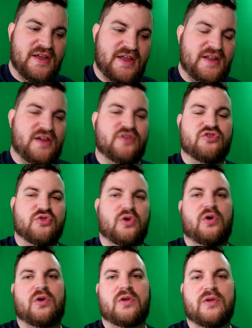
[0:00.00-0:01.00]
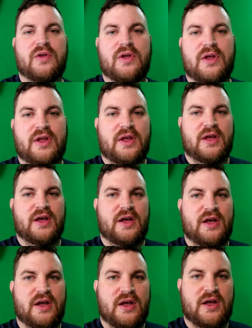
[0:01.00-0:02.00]
in control
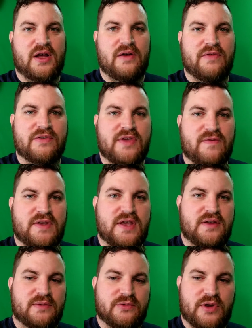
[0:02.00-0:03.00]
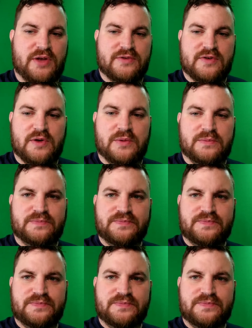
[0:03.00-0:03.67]
of the Seven Kingdoms, right? So,